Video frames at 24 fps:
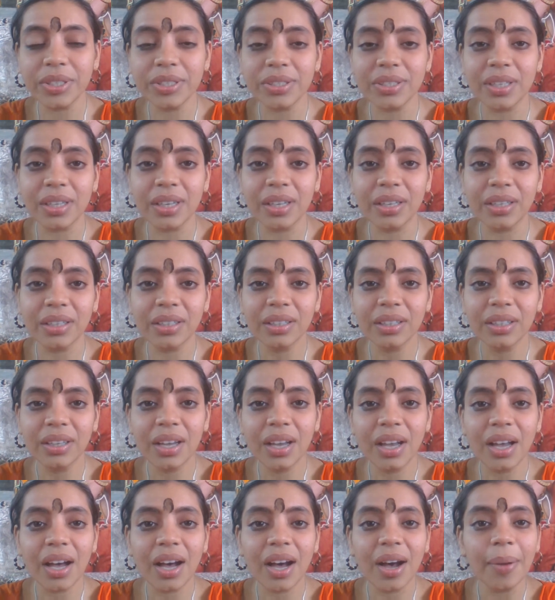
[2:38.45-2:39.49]
say it,
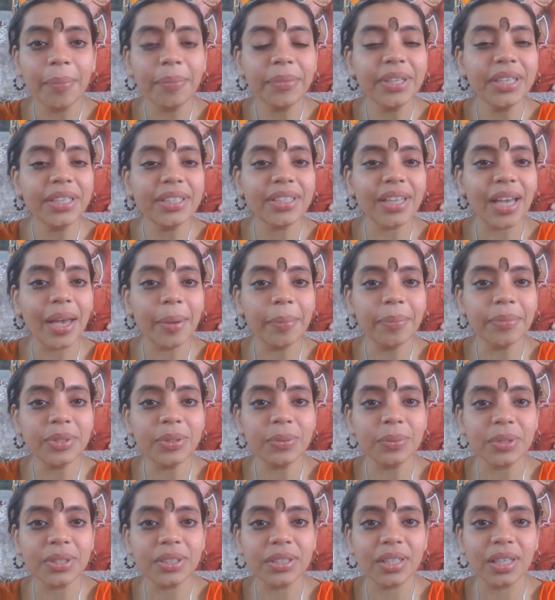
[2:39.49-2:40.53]
how many
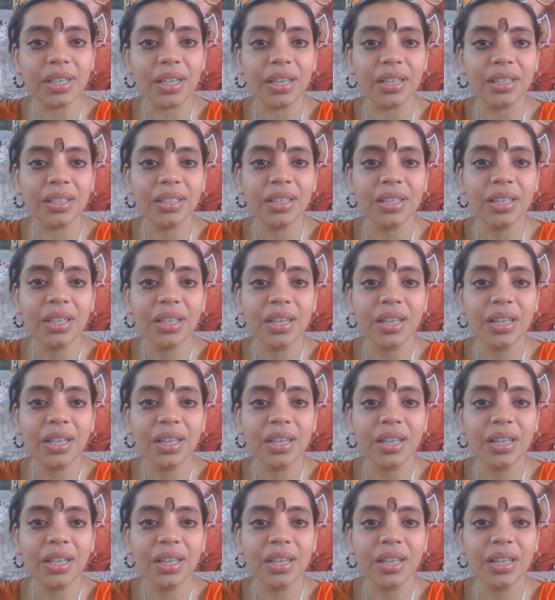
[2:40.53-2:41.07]
times we say it,